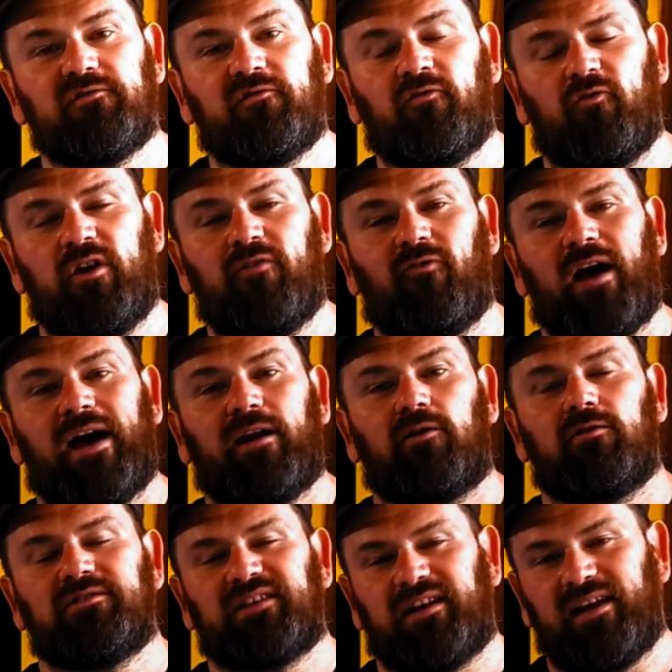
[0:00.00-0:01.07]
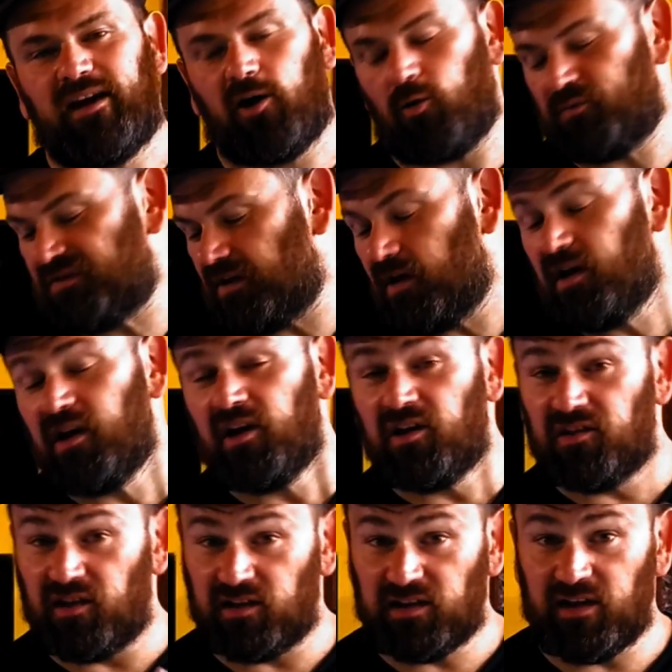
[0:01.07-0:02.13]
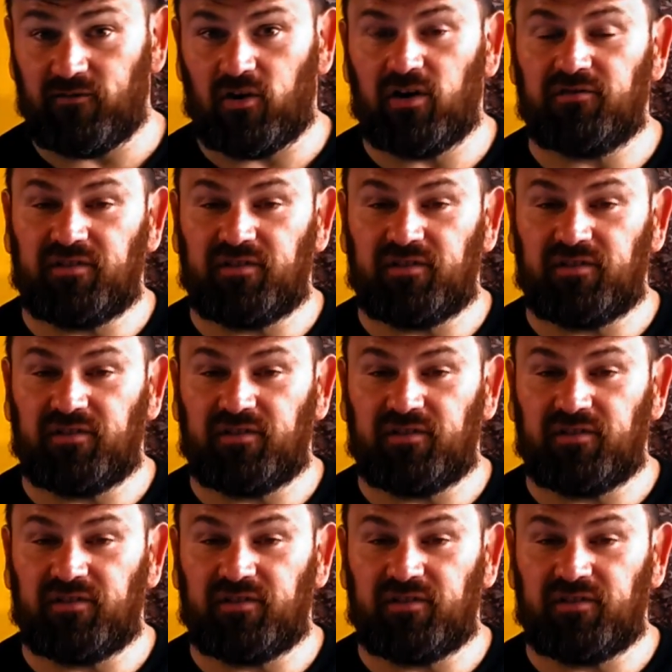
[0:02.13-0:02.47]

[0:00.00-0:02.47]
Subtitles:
free radicals and helps the liver